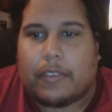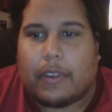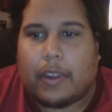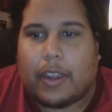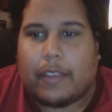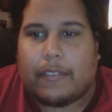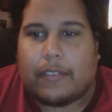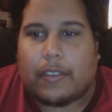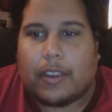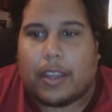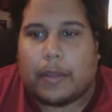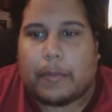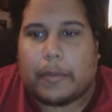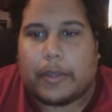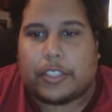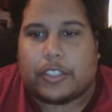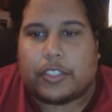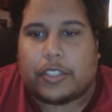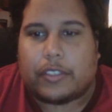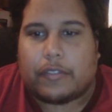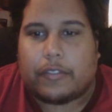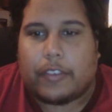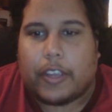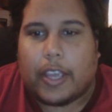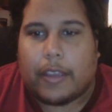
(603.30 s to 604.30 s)
very, very
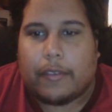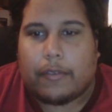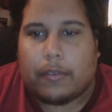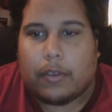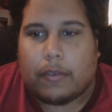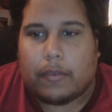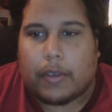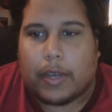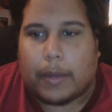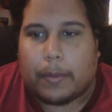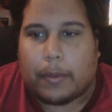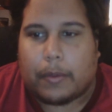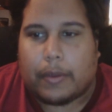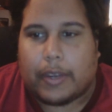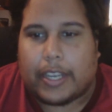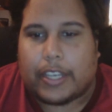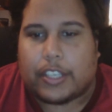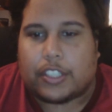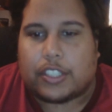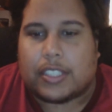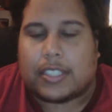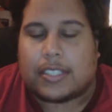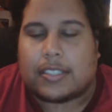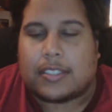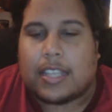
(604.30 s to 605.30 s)
much in favor of
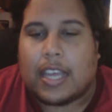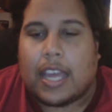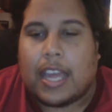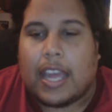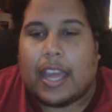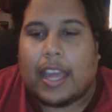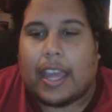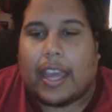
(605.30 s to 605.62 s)
reparations,